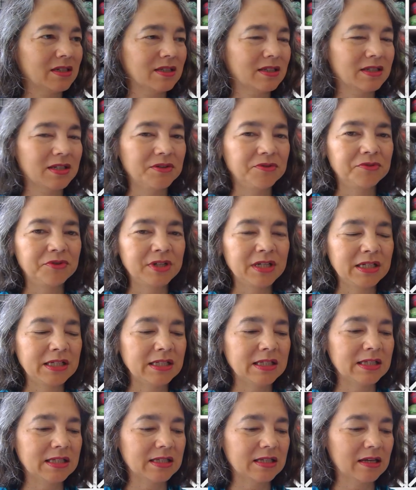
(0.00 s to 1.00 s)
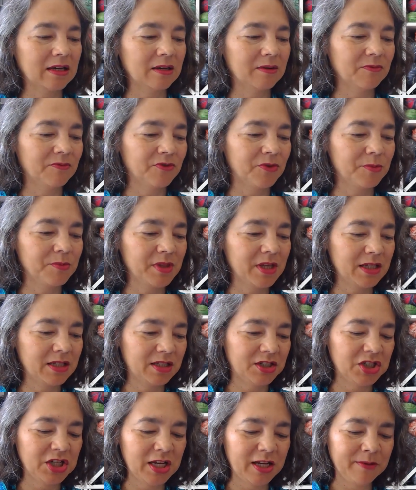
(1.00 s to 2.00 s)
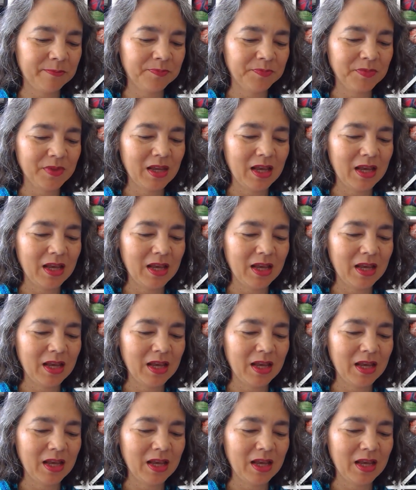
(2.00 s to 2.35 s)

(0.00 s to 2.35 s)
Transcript: series from this year.